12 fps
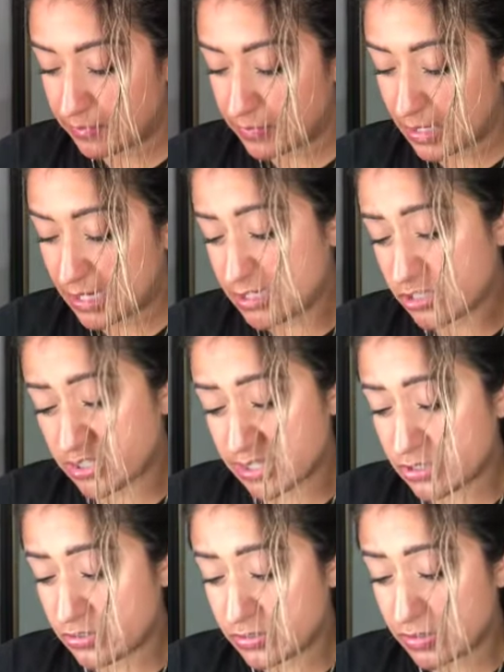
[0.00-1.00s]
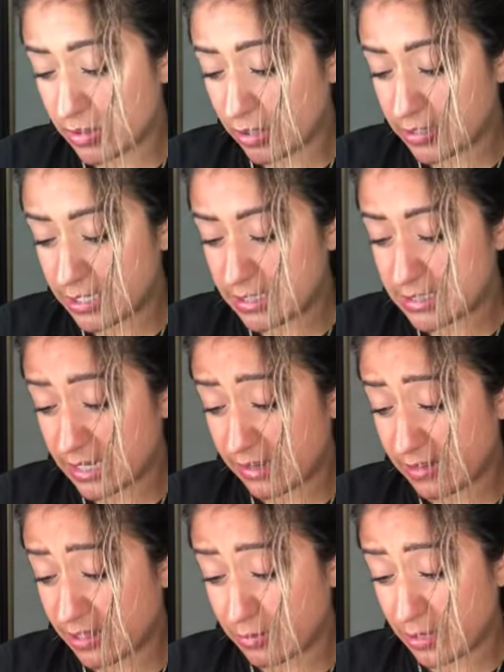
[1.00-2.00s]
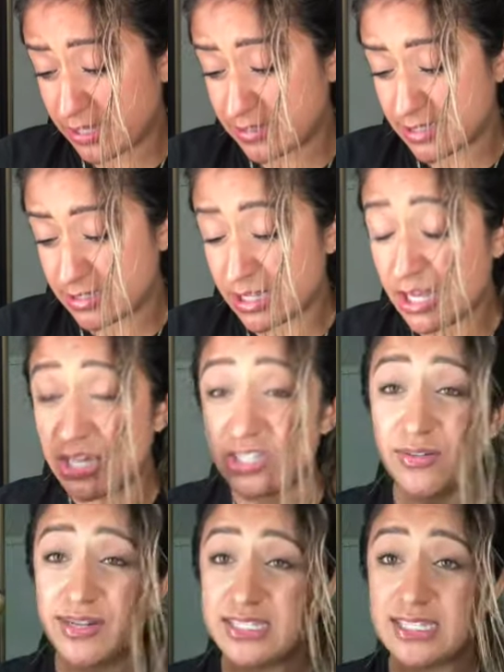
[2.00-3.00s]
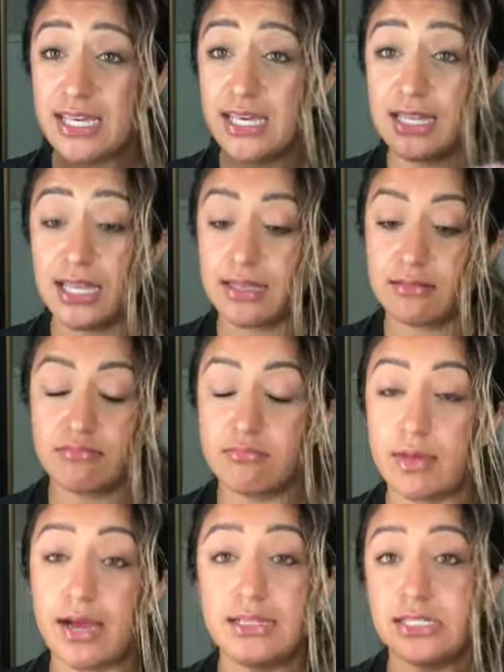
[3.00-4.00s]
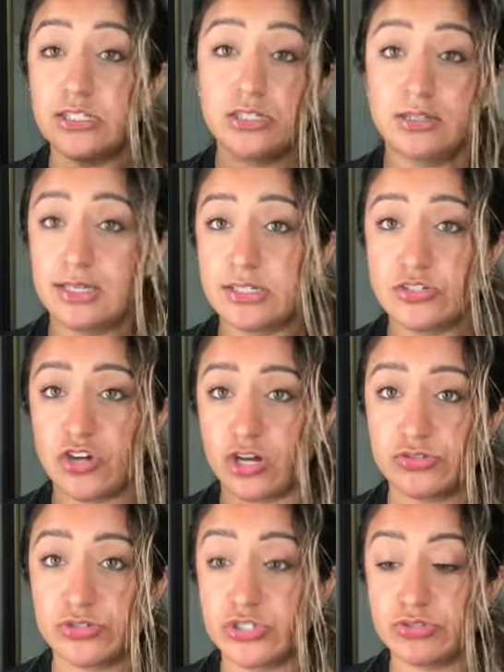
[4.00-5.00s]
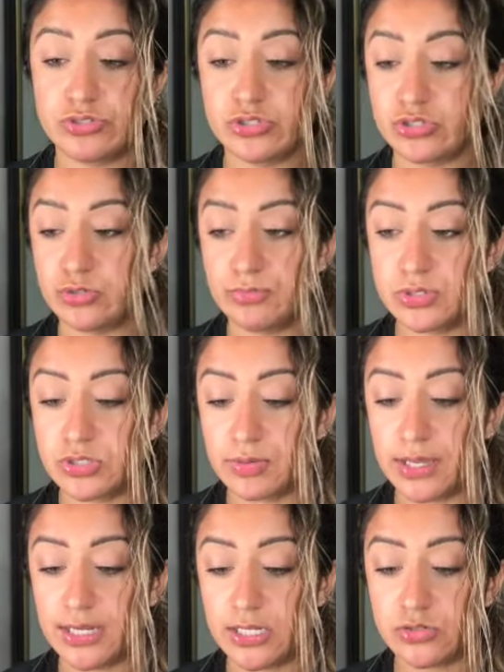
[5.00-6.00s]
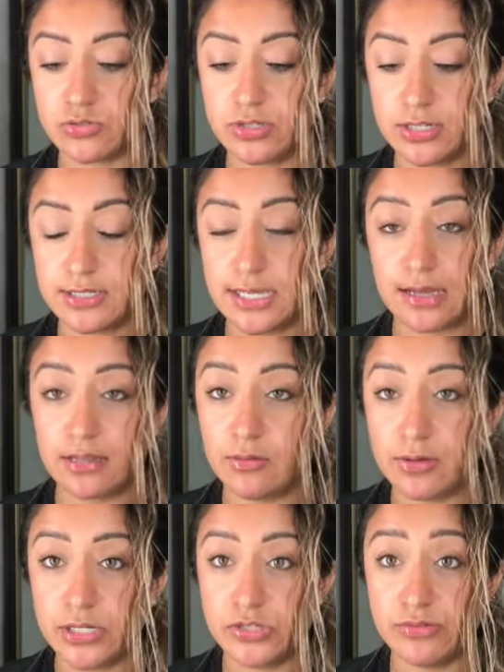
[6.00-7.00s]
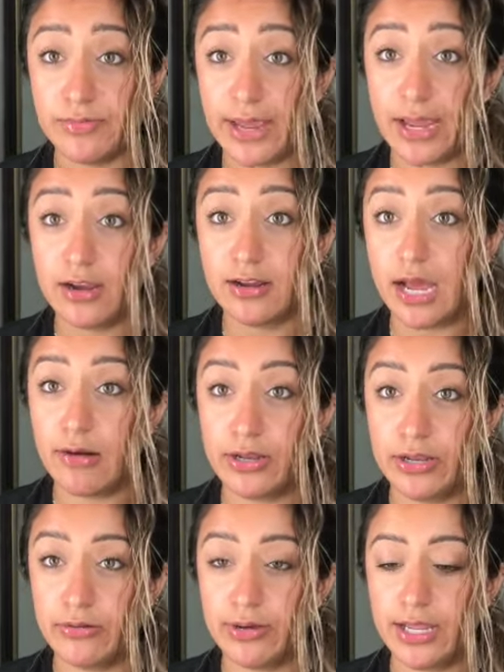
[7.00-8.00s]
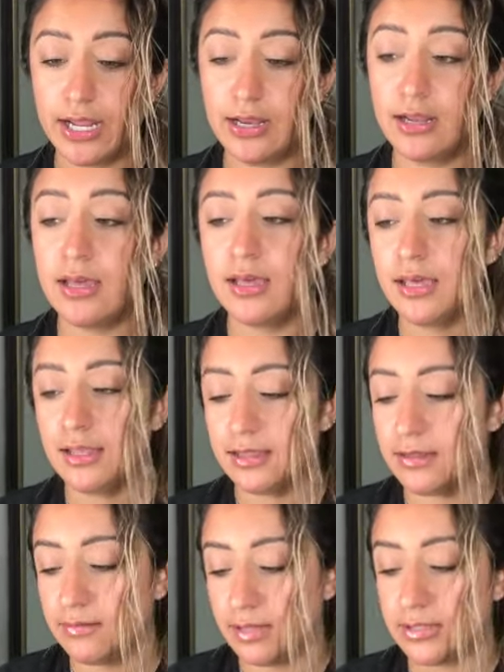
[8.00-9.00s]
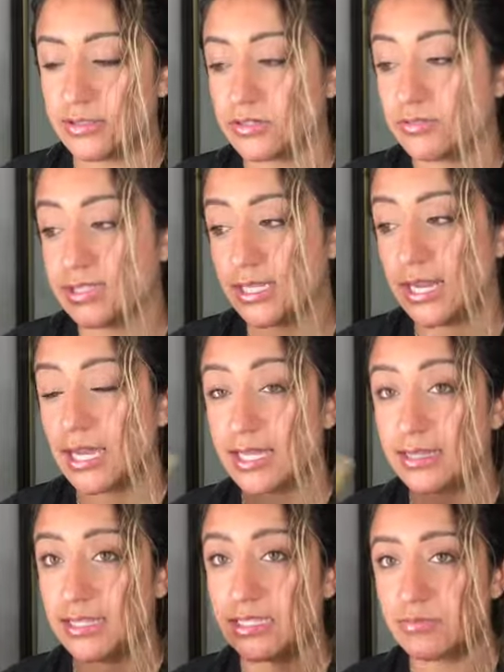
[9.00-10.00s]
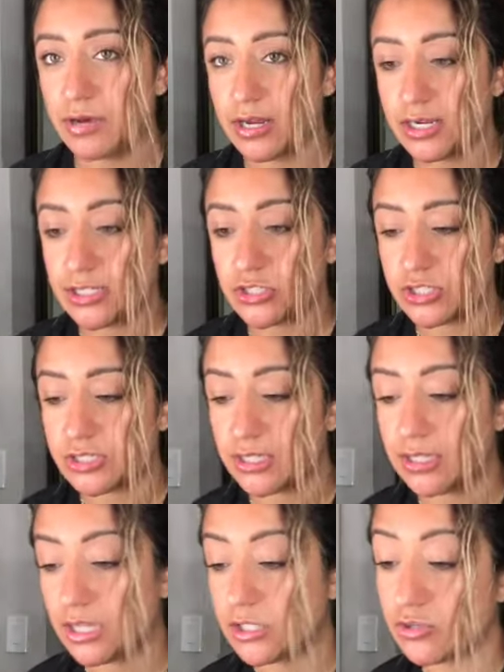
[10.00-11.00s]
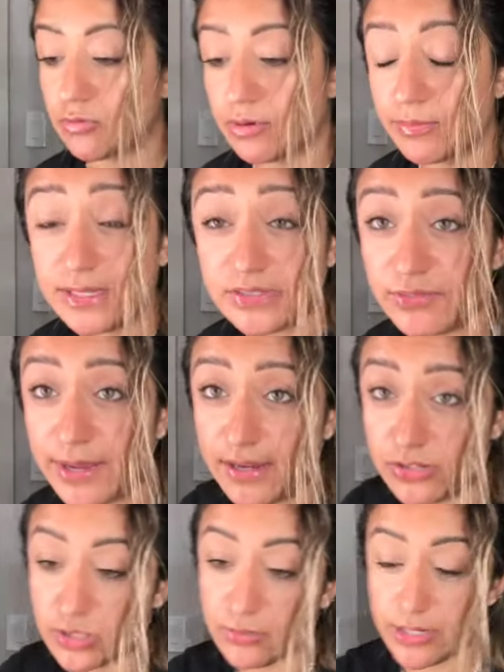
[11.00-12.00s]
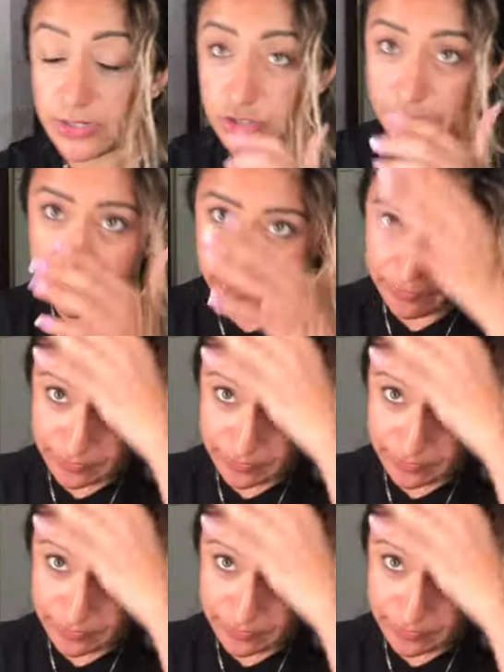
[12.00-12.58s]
And it just says use with all heat styling appliances. So honestly, like, I did get to talk to her. She was super sweet, and I told her exactly what I do with my hair and how I do it, and hence the reason I got these products. She said they should work best for my hair, so we're gonna try them out.